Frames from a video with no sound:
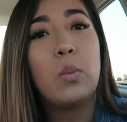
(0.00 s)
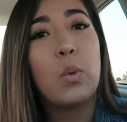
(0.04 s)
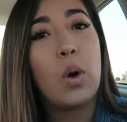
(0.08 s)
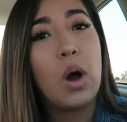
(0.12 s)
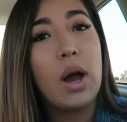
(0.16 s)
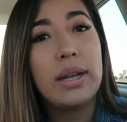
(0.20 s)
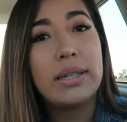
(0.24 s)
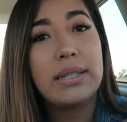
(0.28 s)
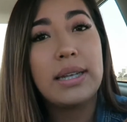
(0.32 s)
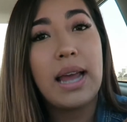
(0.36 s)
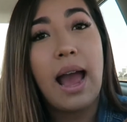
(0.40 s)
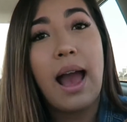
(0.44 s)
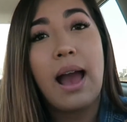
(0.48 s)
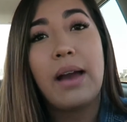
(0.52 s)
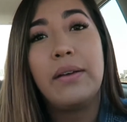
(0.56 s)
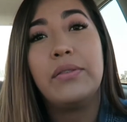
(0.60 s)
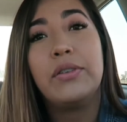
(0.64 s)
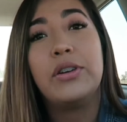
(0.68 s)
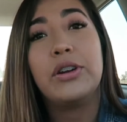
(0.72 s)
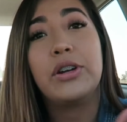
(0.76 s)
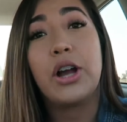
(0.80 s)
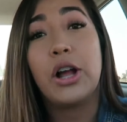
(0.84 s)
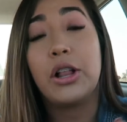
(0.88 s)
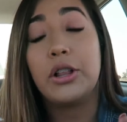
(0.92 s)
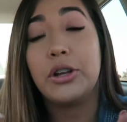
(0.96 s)
want to have
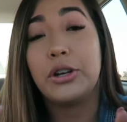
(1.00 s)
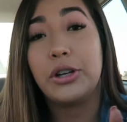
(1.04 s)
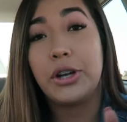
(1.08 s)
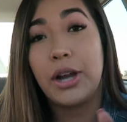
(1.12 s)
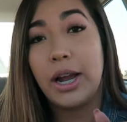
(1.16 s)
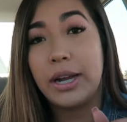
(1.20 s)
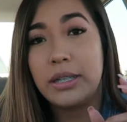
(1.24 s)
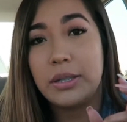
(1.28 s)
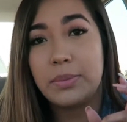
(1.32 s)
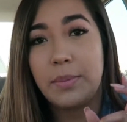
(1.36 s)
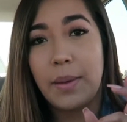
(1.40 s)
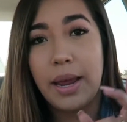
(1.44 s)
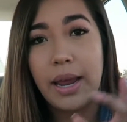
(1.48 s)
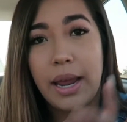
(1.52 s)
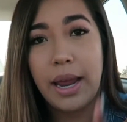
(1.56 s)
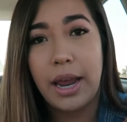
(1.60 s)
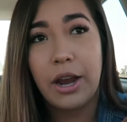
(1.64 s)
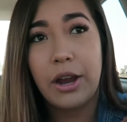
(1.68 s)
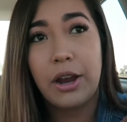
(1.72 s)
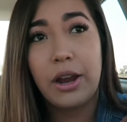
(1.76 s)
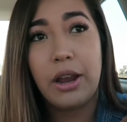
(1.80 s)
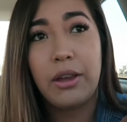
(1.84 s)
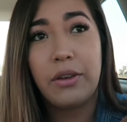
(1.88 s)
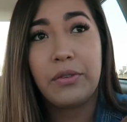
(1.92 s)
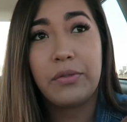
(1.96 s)
her color correct my
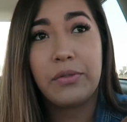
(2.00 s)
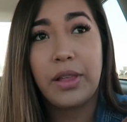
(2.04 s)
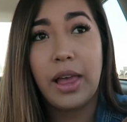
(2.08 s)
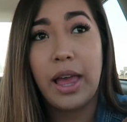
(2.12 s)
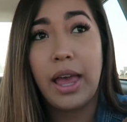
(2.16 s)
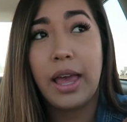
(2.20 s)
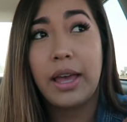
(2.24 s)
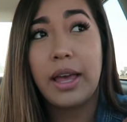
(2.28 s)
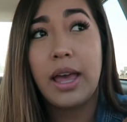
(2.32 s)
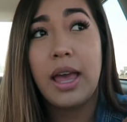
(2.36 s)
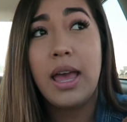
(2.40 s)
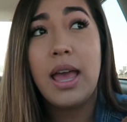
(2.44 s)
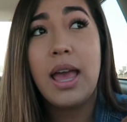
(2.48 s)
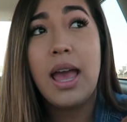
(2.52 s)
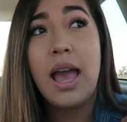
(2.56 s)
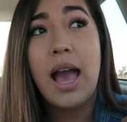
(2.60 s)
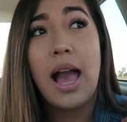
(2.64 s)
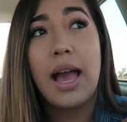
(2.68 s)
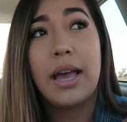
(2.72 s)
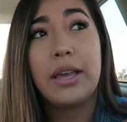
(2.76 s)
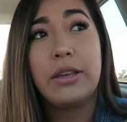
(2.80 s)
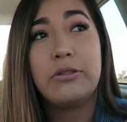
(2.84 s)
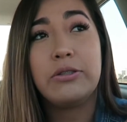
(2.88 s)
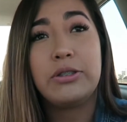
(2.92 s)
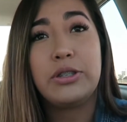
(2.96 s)
hair if like
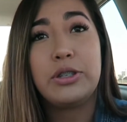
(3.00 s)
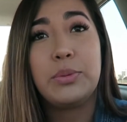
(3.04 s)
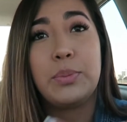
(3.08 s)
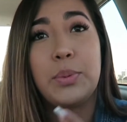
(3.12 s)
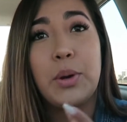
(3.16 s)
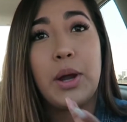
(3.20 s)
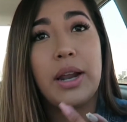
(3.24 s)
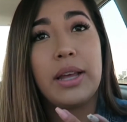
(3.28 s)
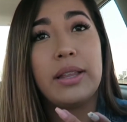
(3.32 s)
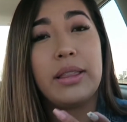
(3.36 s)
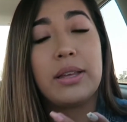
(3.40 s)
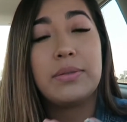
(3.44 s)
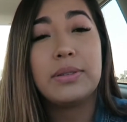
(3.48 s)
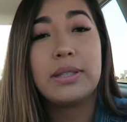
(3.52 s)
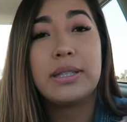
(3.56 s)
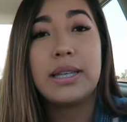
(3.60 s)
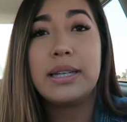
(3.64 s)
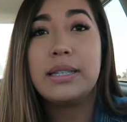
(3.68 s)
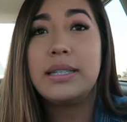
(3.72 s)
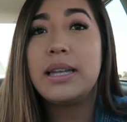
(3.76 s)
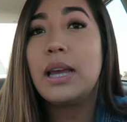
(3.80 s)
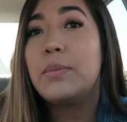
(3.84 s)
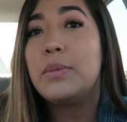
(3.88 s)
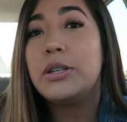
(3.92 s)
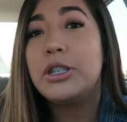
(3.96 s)
I used a product that was
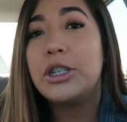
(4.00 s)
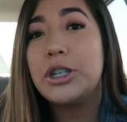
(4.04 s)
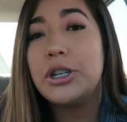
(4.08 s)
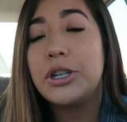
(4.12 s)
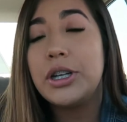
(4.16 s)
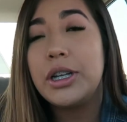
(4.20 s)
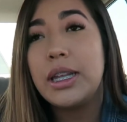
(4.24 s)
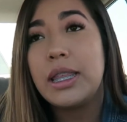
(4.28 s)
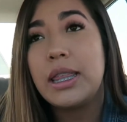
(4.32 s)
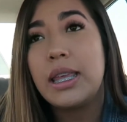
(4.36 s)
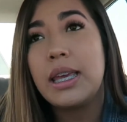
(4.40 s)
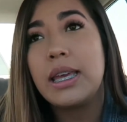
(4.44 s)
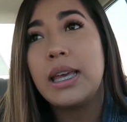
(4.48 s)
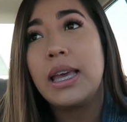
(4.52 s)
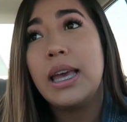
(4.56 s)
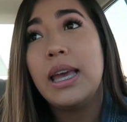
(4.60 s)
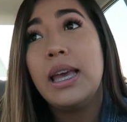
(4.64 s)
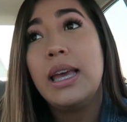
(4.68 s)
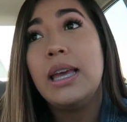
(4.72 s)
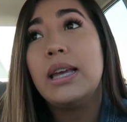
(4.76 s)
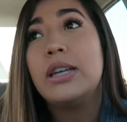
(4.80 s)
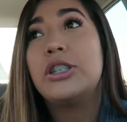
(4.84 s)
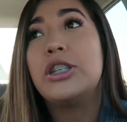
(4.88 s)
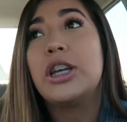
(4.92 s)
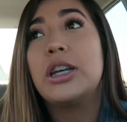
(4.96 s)
like damaging or anything.
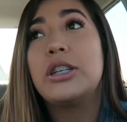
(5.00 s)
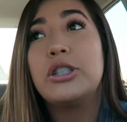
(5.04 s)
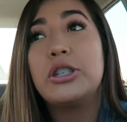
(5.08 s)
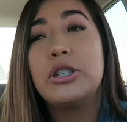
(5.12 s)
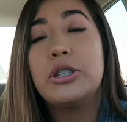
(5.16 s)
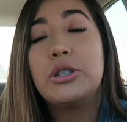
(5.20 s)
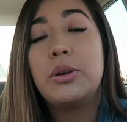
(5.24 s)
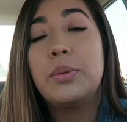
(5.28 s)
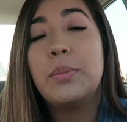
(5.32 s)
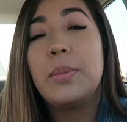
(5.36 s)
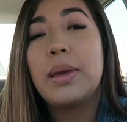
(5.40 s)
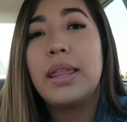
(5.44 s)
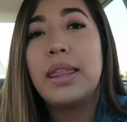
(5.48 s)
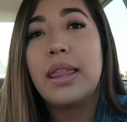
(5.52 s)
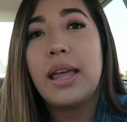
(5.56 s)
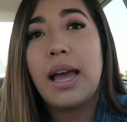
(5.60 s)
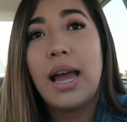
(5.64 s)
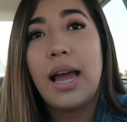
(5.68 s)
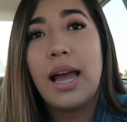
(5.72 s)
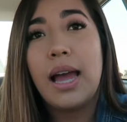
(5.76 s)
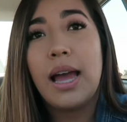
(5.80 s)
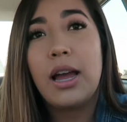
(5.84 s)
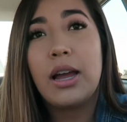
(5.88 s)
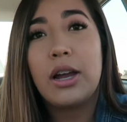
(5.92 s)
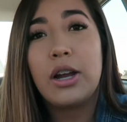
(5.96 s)
She actually told me
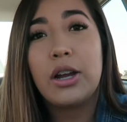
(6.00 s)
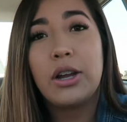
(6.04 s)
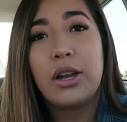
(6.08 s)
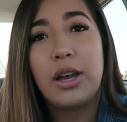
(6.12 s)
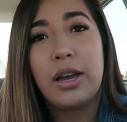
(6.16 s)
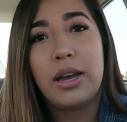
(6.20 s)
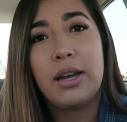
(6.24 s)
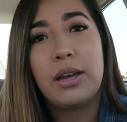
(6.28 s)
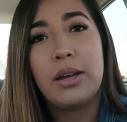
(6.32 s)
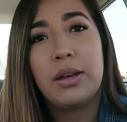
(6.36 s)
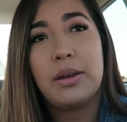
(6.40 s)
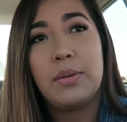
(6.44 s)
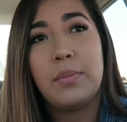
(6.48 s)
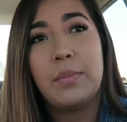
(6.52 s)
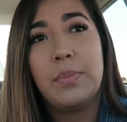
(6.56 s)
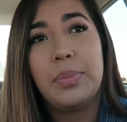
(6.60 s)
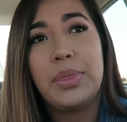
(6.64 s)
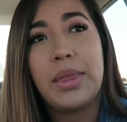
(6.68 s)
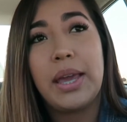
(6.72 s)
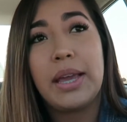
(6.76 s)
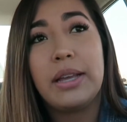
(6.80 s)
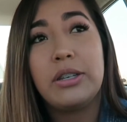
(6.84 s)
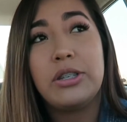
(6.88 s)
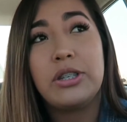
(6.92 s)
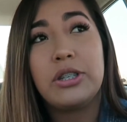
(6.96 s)
that um,
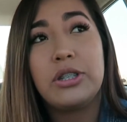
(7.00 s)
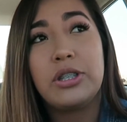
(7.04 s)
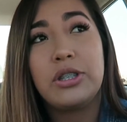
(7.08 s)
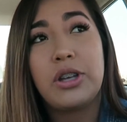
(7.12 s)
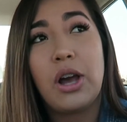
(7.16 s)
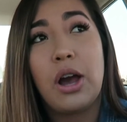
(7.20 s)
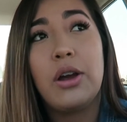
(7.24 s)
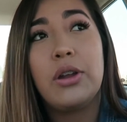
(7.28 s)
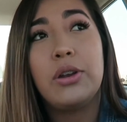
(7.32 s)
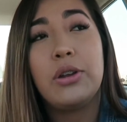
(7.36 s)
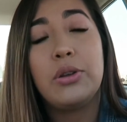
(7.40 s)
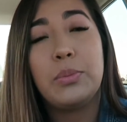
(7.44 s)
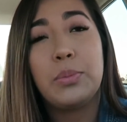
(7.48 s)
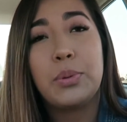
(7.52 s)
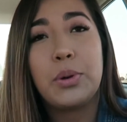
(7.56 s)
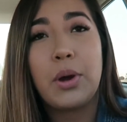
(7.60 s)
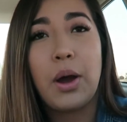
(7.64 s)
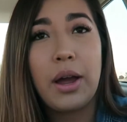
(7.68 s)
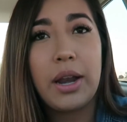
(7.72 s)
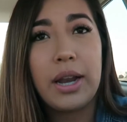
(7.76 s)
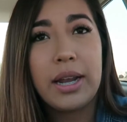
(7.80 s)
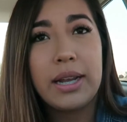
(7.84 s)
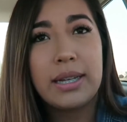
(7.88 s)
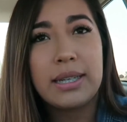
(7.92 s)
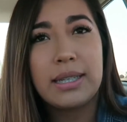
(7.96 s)
they just got a new
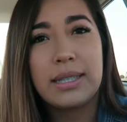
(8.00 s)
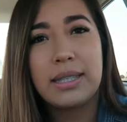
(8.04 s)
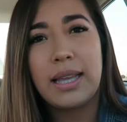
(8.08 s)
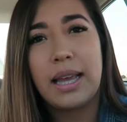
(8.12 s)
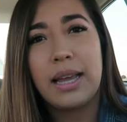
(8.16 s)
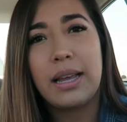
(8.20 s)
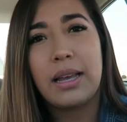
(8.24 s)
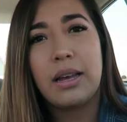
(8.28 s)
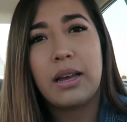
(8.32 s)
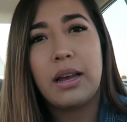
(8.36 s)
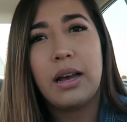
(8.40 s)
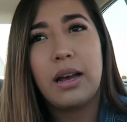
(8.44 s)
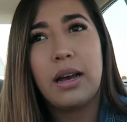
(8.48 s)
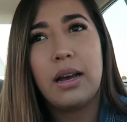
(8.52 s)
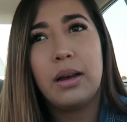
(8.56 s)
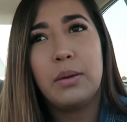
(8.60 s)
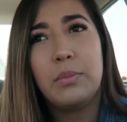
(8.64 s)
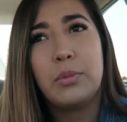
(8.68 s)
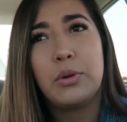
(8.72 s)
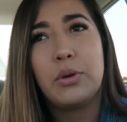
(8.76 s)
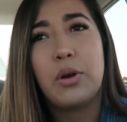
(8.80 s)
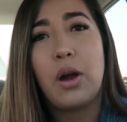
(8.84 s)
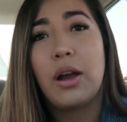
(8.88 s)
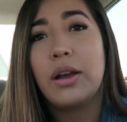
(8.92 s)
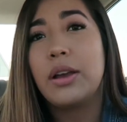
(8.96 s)
product. It's like uh,
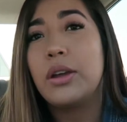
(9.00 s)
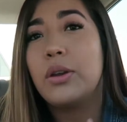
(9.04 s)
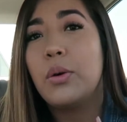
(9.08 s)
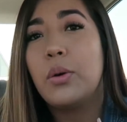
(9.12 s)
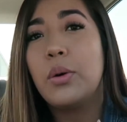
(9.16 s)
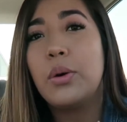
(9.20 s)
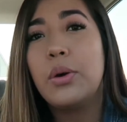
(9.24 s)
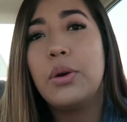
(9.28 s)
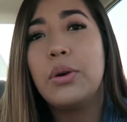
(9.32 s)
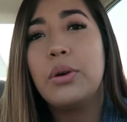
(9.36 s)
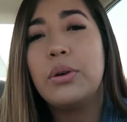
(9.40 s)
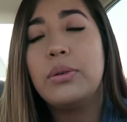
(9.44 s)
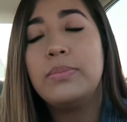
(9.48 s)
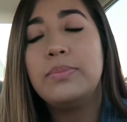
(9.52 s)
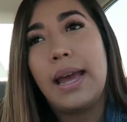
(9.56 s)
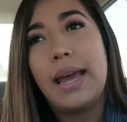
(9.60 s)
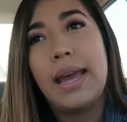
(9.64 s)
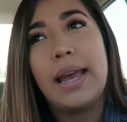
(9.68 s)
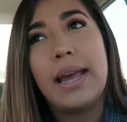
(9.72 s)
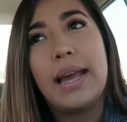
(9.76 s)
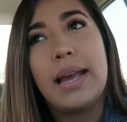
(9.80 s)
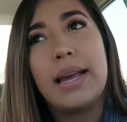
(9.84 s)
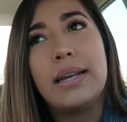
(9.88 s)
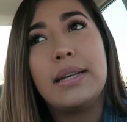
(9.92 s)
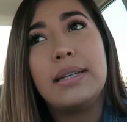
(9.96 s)
Moroccanoil
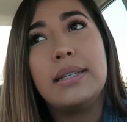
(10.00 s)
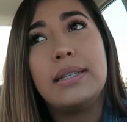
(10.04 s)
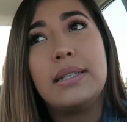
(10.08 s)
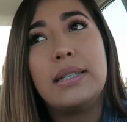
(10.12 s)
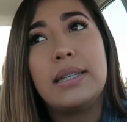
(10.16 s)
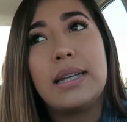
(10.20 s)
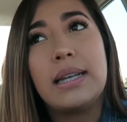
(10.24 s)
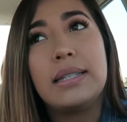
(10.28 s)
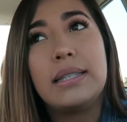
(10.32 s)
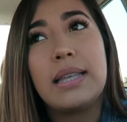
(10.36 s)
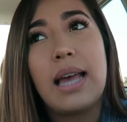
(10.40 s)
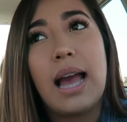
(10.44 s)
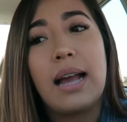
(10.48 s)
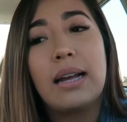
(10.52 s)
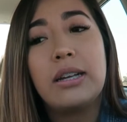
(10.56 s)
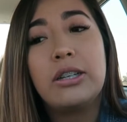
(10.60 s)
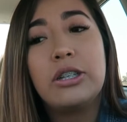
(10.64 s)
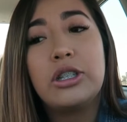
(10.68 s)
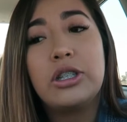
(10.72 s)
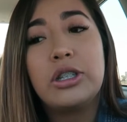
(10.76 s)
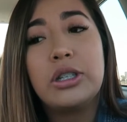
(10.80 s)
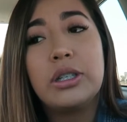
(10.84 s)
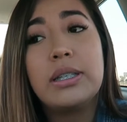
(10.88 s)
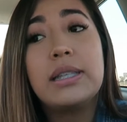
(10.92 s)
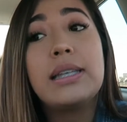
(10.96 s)
and it's
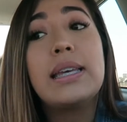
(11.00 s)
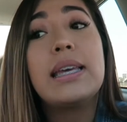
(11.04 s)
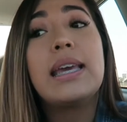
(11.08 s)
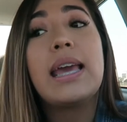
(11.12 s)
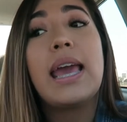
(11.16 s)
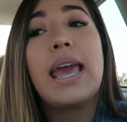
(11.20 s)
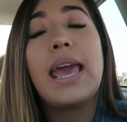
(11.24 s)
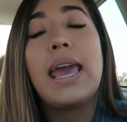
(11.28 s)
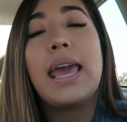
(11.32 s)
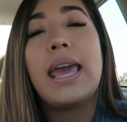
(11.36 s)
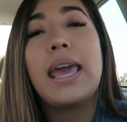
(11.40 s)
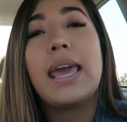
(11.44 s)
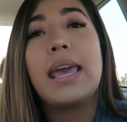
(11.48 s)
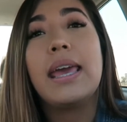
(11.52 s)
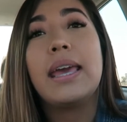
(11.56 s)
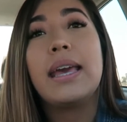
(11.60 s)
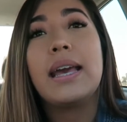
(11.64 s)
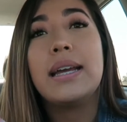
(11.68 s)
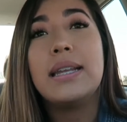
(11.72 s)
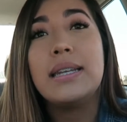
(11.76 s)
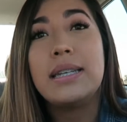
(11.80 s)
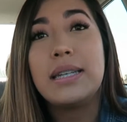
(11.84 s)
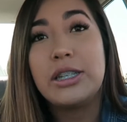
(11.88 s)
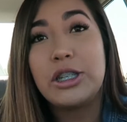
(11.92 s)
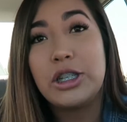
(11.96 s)
actually a
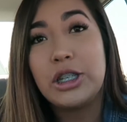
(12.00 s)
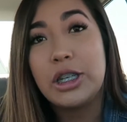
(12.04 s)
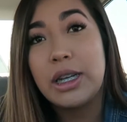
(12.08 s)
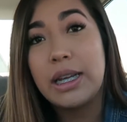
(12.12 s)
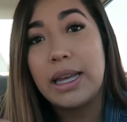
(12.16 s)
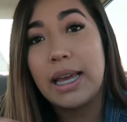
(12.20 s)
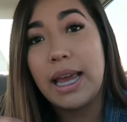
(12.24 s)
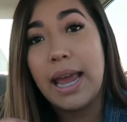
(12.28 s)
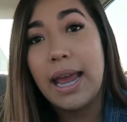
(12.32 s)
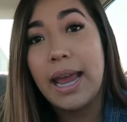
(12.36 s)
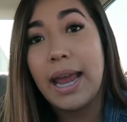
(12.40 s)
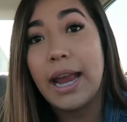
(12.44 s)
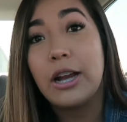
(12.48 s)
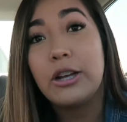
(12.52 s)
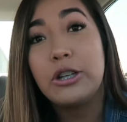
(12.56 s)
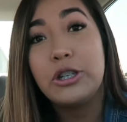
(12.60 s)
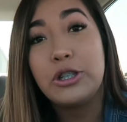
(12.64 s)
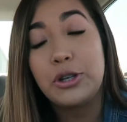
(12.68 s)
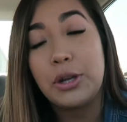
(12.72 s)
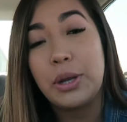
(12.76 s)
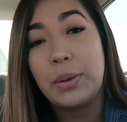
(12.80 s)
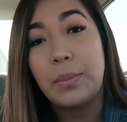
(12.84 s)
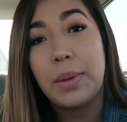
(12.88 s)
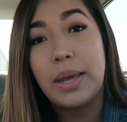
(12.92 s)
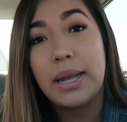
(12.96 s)
conditioning hair
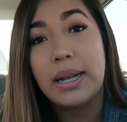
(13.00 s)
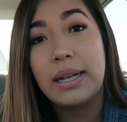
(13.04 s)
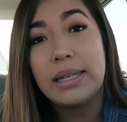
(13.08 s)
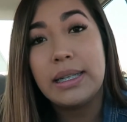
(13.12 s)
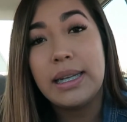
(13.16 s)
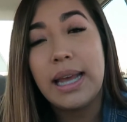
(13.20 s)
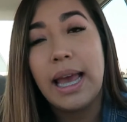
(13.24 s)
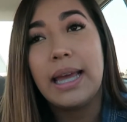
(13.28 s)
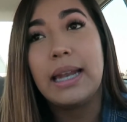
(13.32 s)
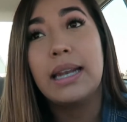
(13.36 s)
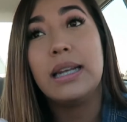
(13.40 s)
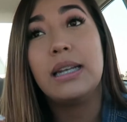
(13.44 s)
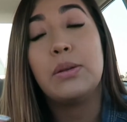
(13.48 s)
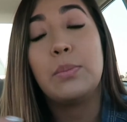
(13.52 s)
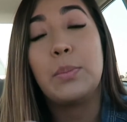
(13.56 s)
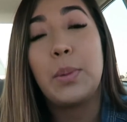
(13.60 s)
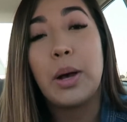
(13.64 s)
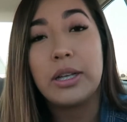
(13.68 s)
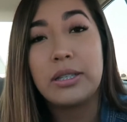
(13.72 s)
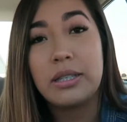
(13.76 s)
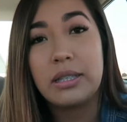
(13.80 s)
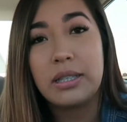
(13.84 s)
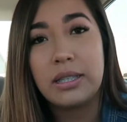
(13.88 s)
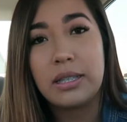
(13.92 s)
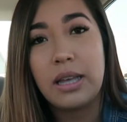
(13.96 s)
treatment and it
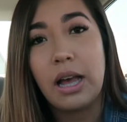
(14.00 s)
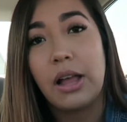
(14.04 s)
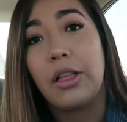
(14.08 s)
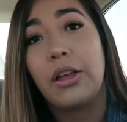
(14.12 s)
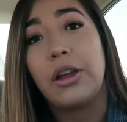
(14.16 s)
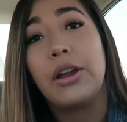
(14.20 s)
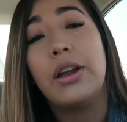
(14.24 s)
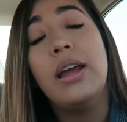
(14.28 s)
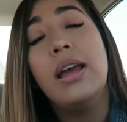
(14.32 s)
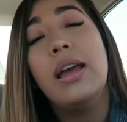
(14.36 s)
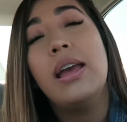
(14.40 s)
deposits color.